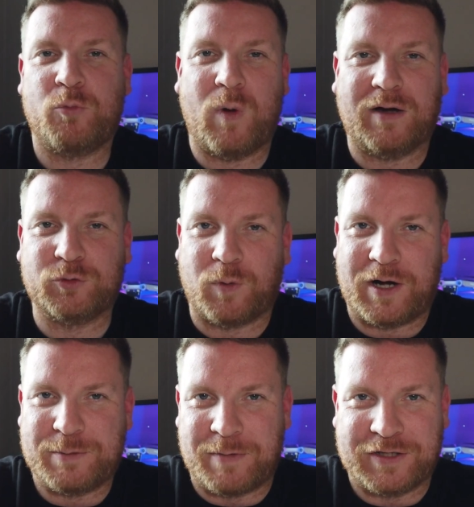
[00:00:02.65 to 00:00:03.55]

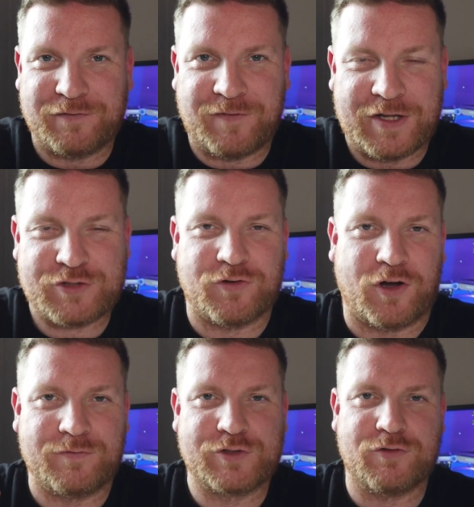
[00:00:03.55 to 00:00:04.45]
worldwide manufacturer
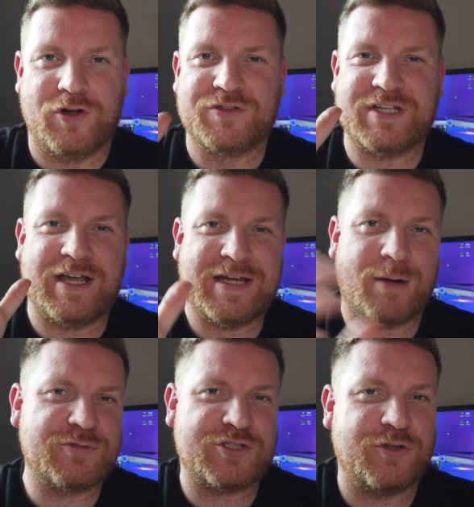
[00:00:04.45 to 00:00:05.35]
of drones,
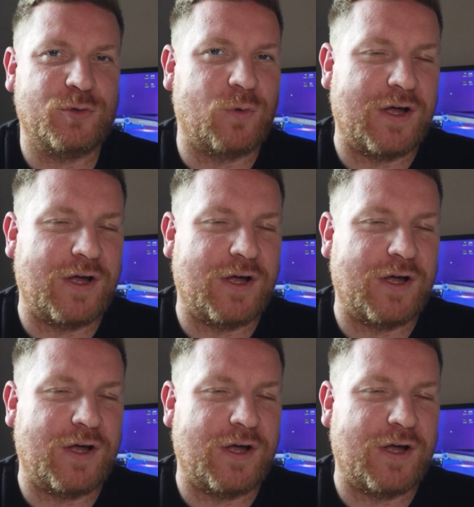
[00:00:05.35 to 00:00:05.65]
announce to the